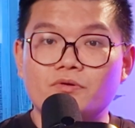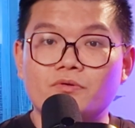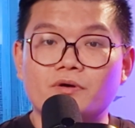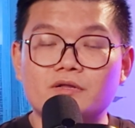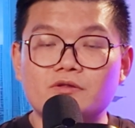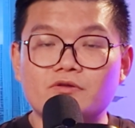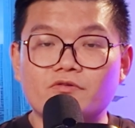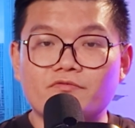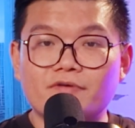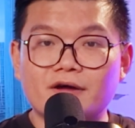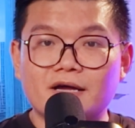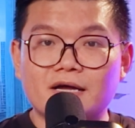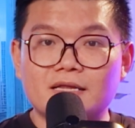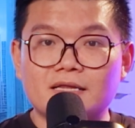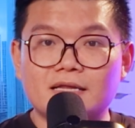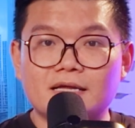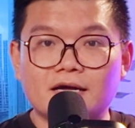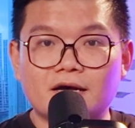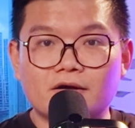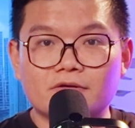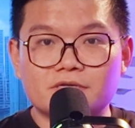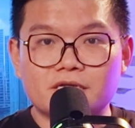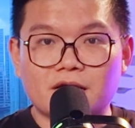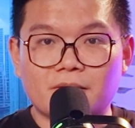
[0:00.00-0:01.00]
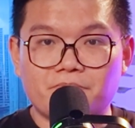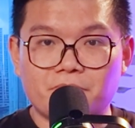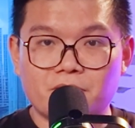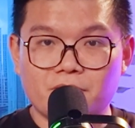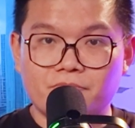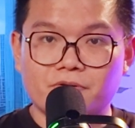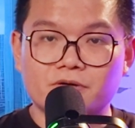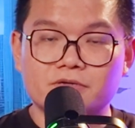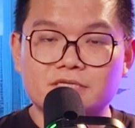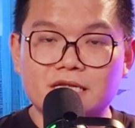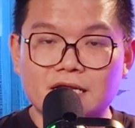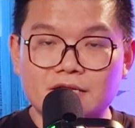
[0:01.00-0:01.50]
we want to find a layout that
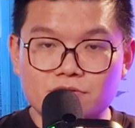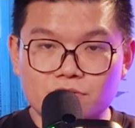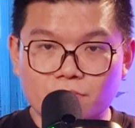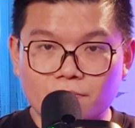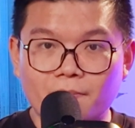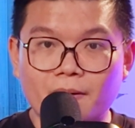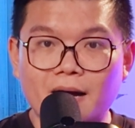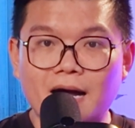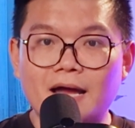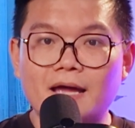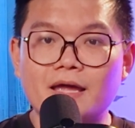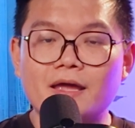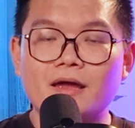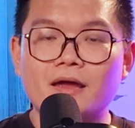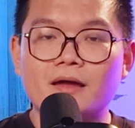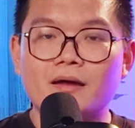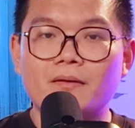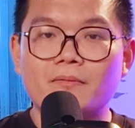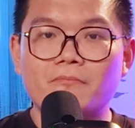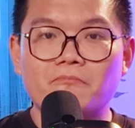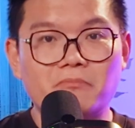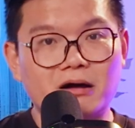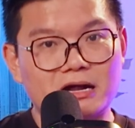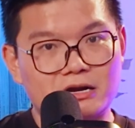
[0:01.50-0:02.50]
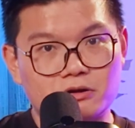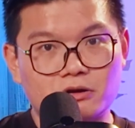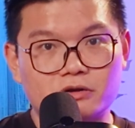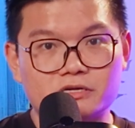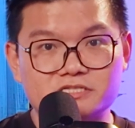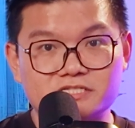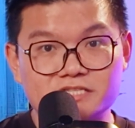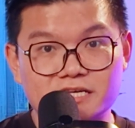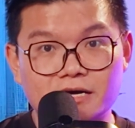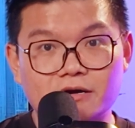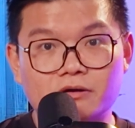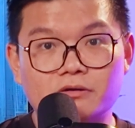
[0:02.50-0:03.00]
people tend to buy but
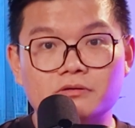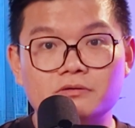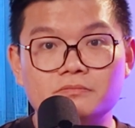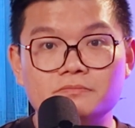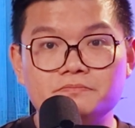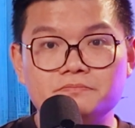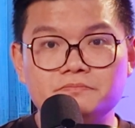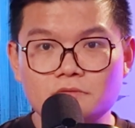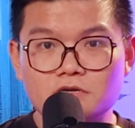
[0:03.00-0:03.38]
not sell.